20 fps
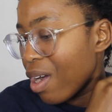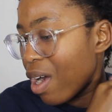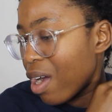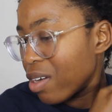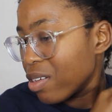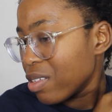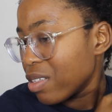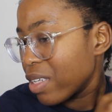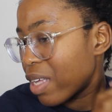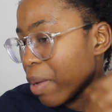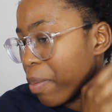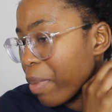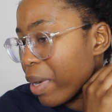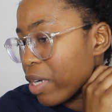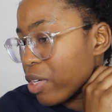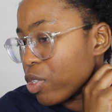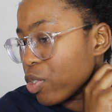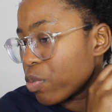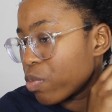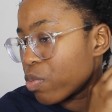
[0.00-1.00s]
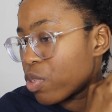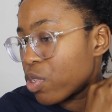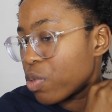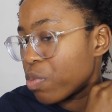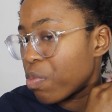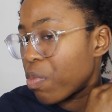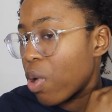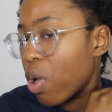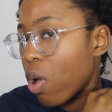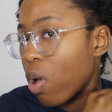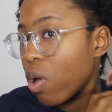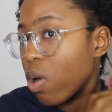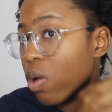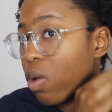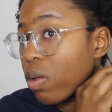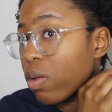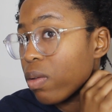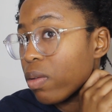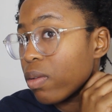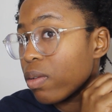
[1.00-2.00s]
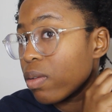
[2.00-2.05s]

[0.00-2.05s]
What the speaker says: Honestly, I might do them small-ish.